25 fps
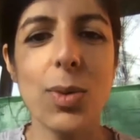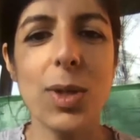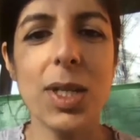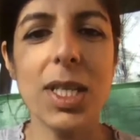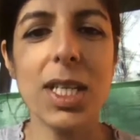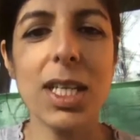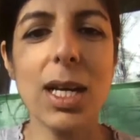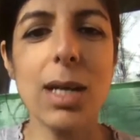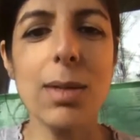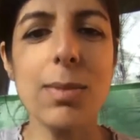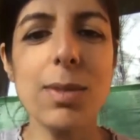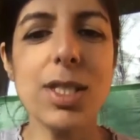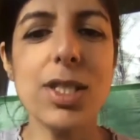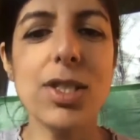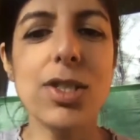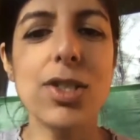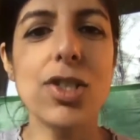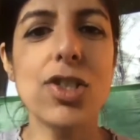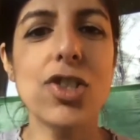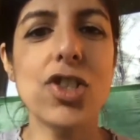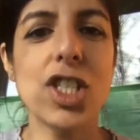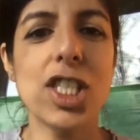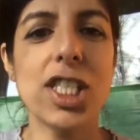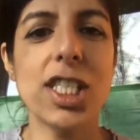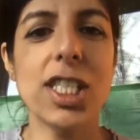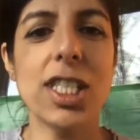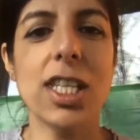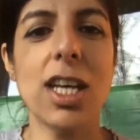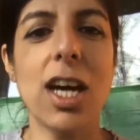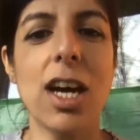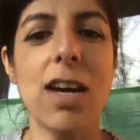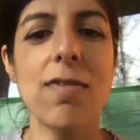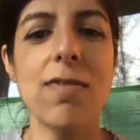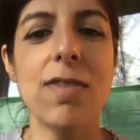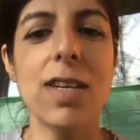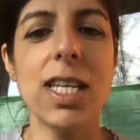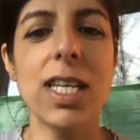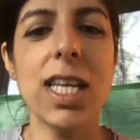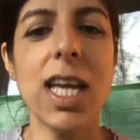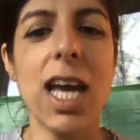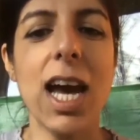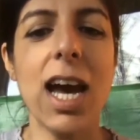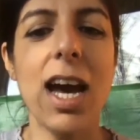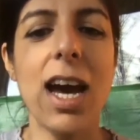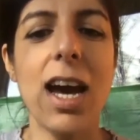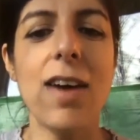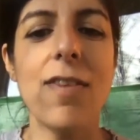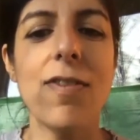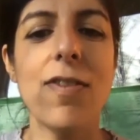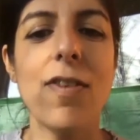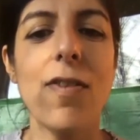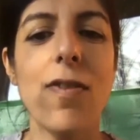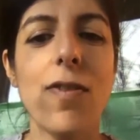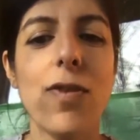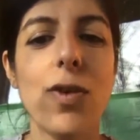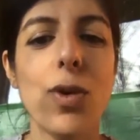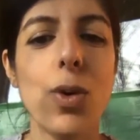When it comes to nutrition, I really have